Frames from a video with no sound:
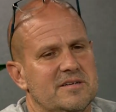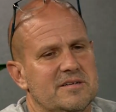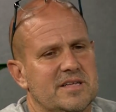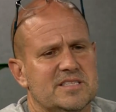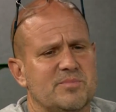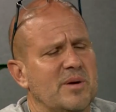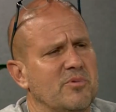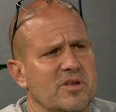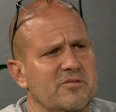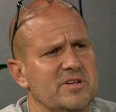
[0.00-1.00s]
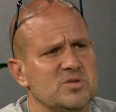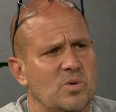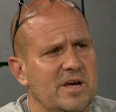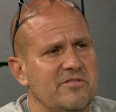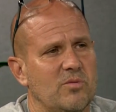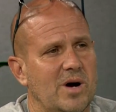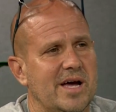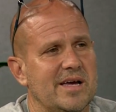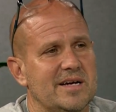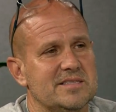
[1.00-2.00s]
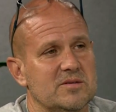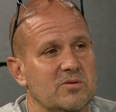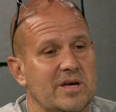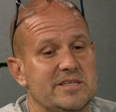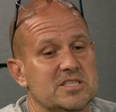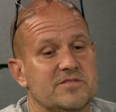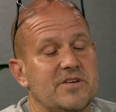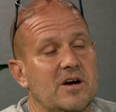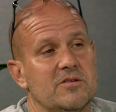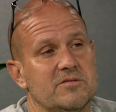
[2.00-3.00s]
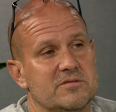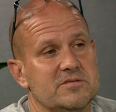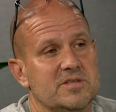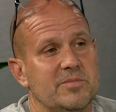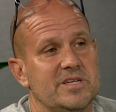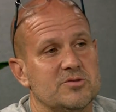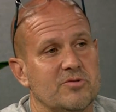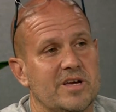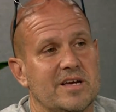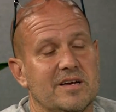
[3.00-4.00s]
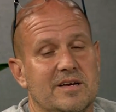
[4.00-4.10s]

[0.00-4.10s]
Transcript: that's my brother and his wife. Why? I said, well, I just found somebody's ring.